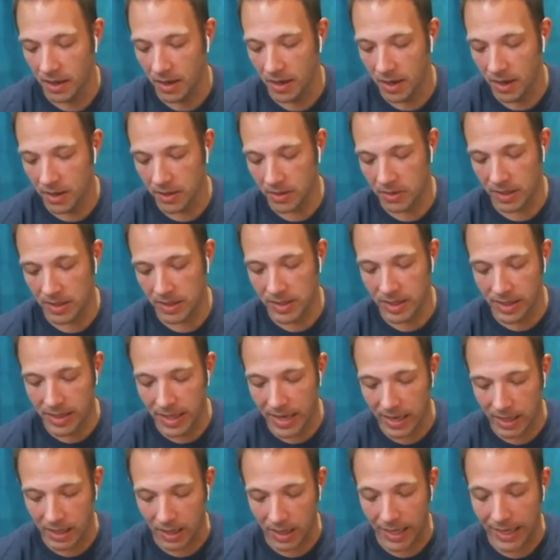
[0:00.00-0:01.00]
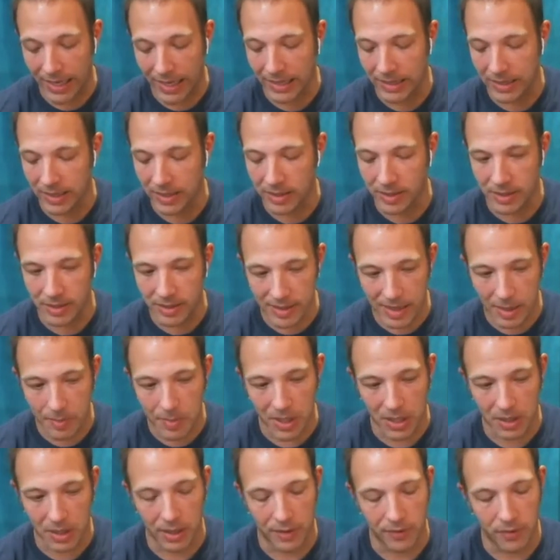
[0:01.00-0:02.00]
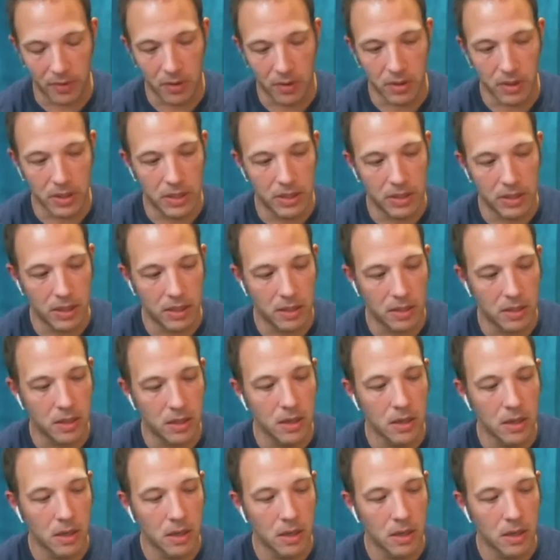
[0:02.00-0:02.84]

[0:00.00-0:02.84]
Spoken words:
So I see that like on the systemic level, and then,